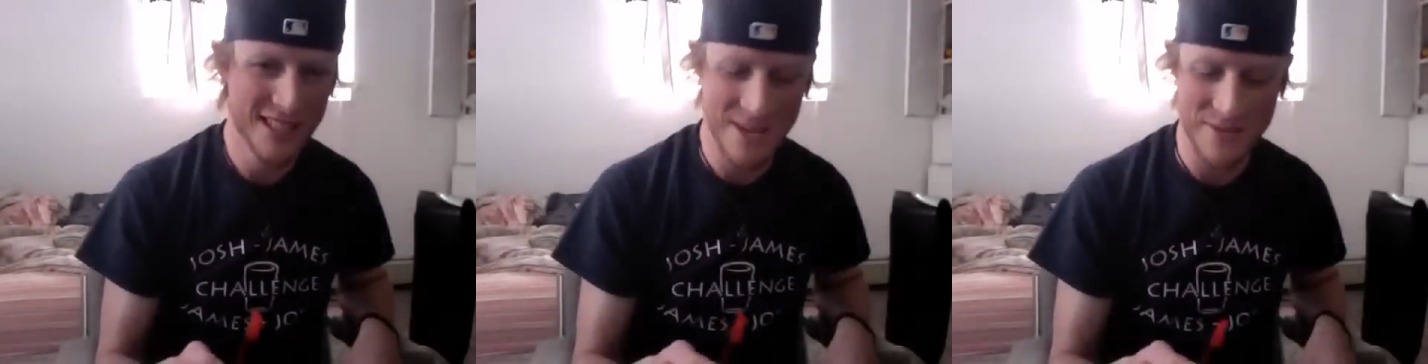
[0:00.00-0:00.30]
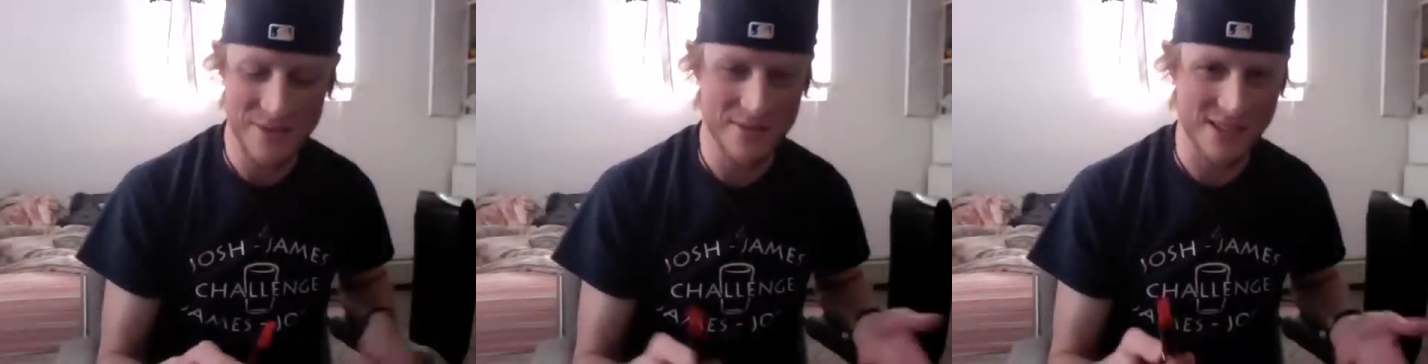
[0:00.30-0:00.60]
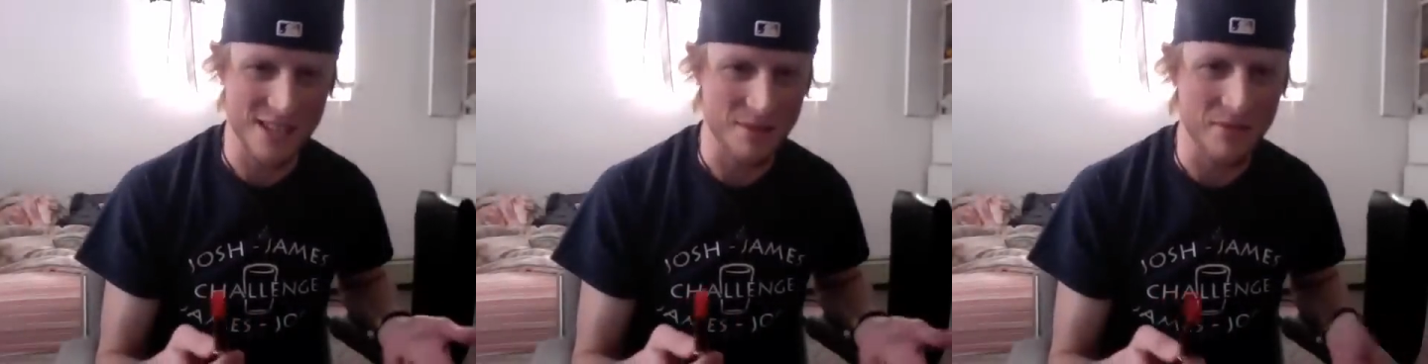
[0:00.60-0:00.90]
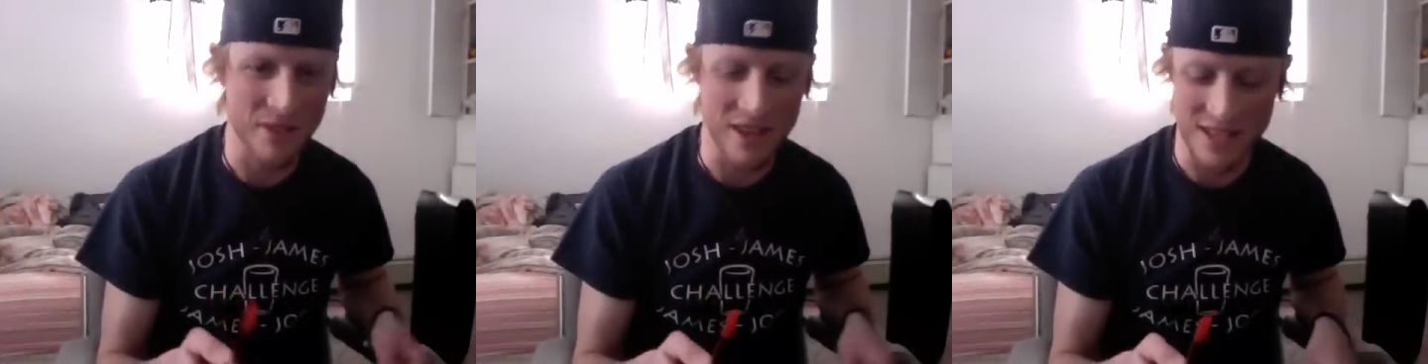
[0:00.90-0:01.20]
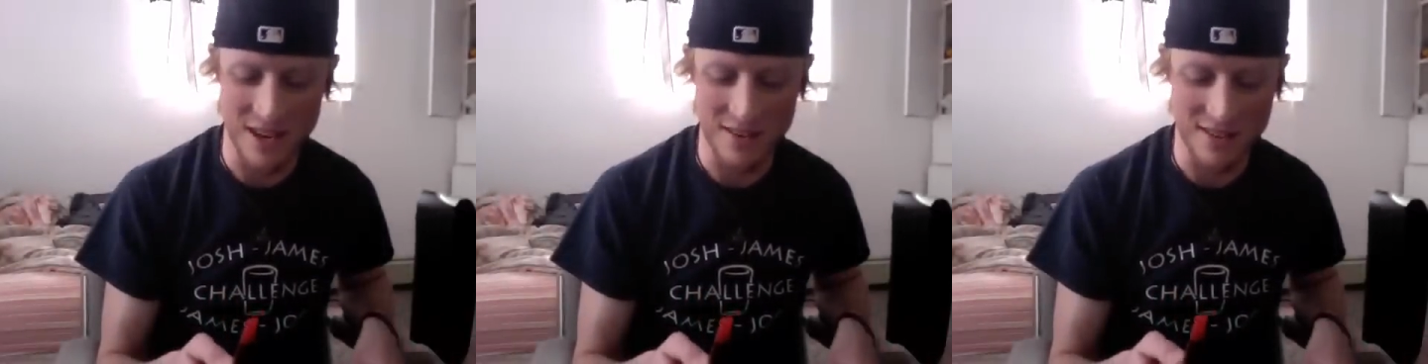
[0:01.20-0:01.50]
mean, calls my face
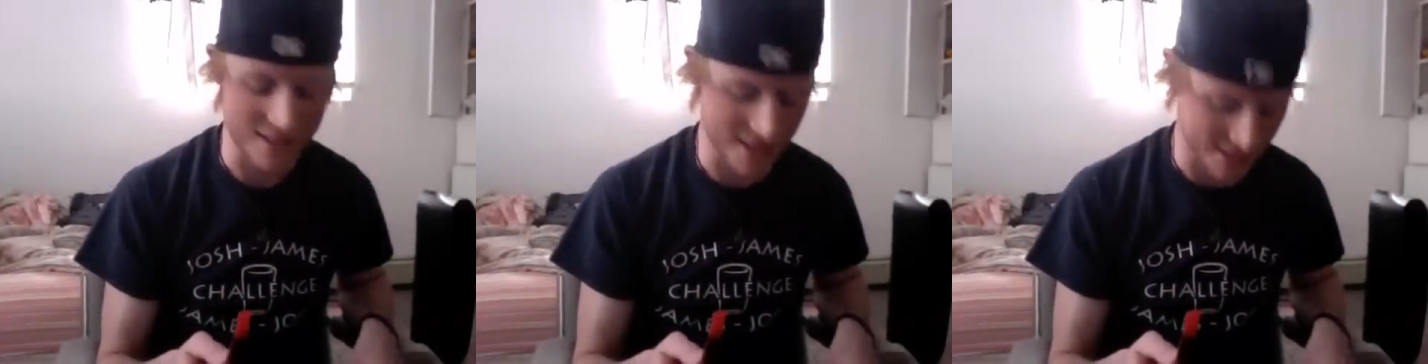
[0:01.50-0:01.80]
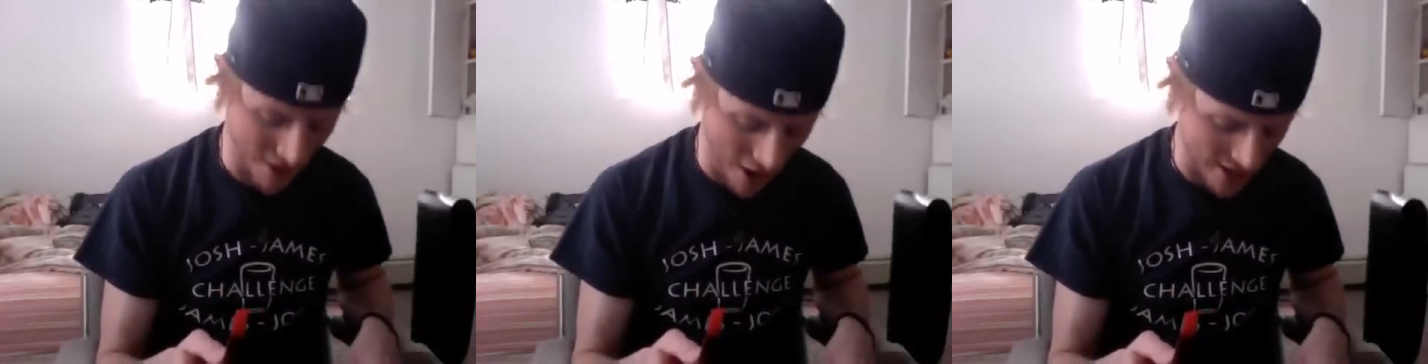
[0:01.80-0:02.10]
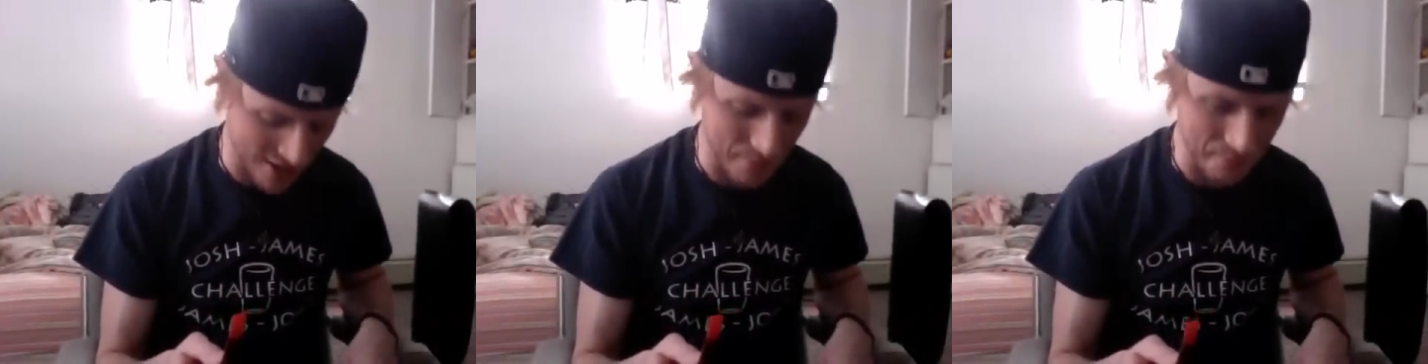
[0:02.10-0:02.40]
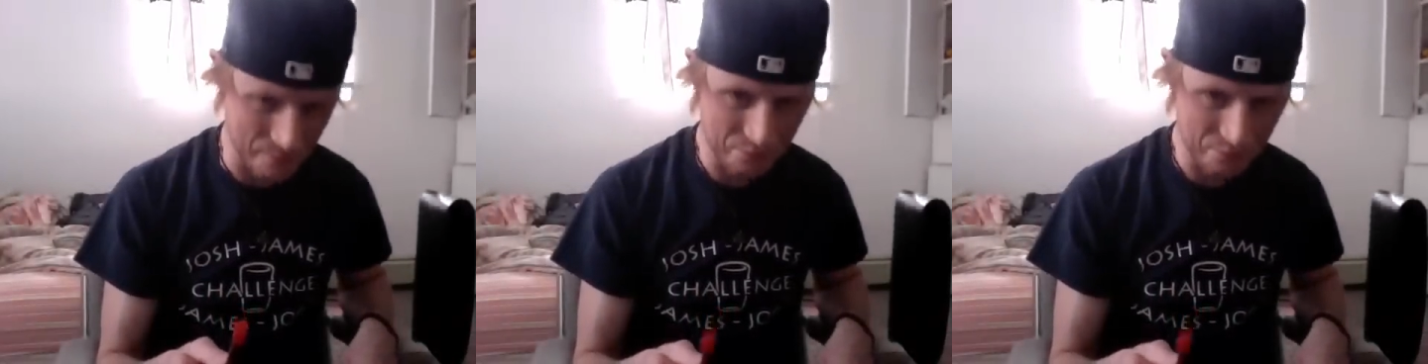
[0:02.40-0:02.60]
out. It's awesome.